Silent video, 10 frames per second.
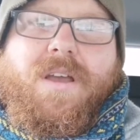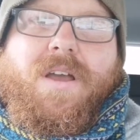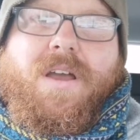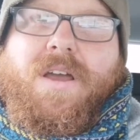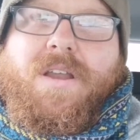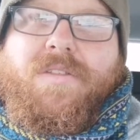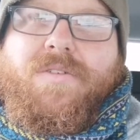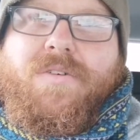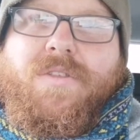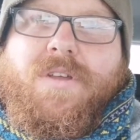I
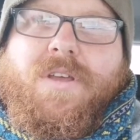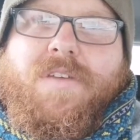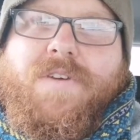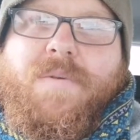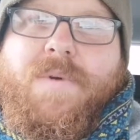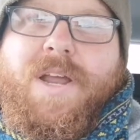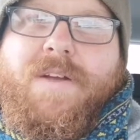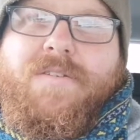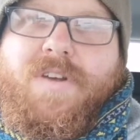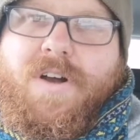thought that if I went
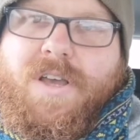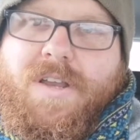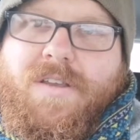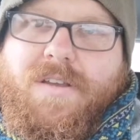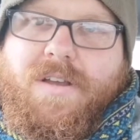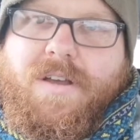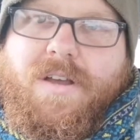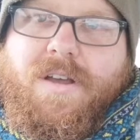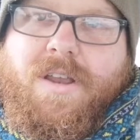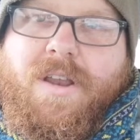outside,
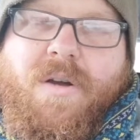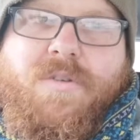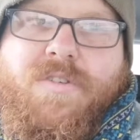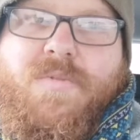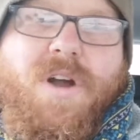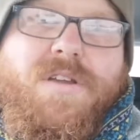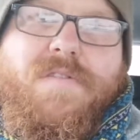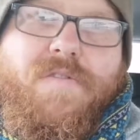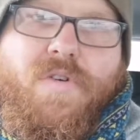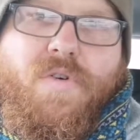I was some kind of
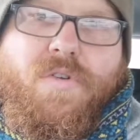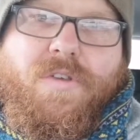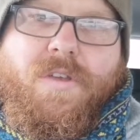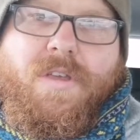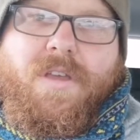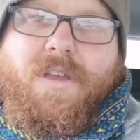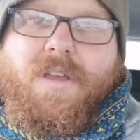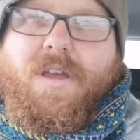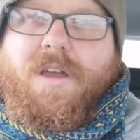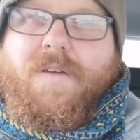fraud.
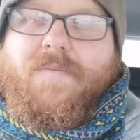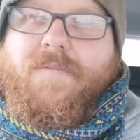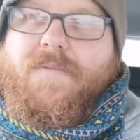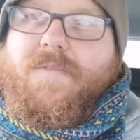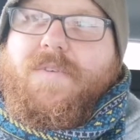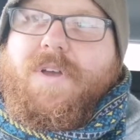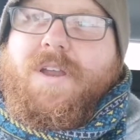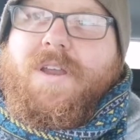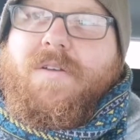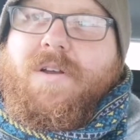And
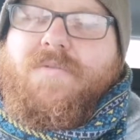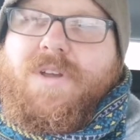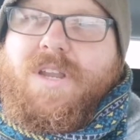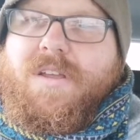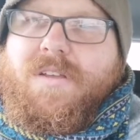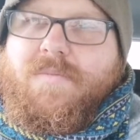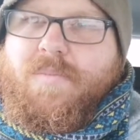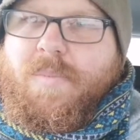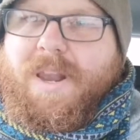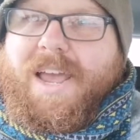it really
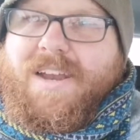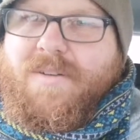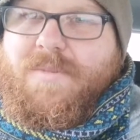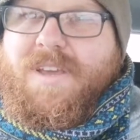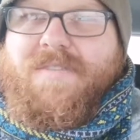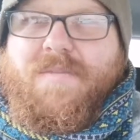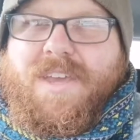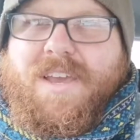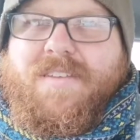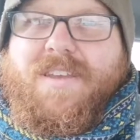played on me from
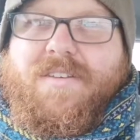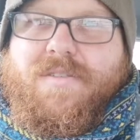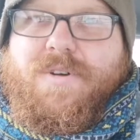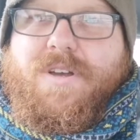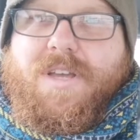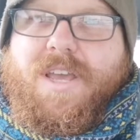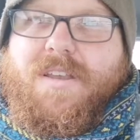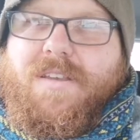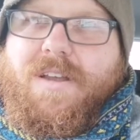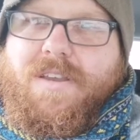years and years of working
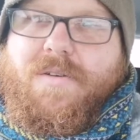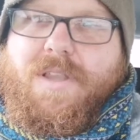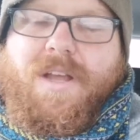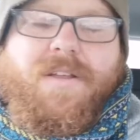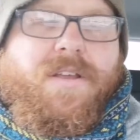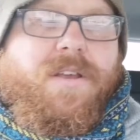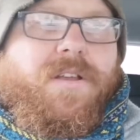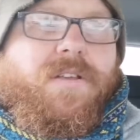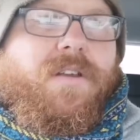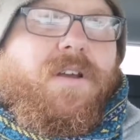to doing that.
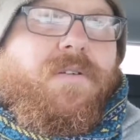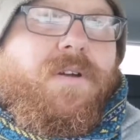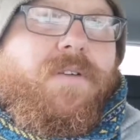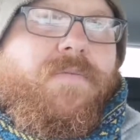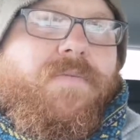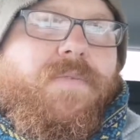So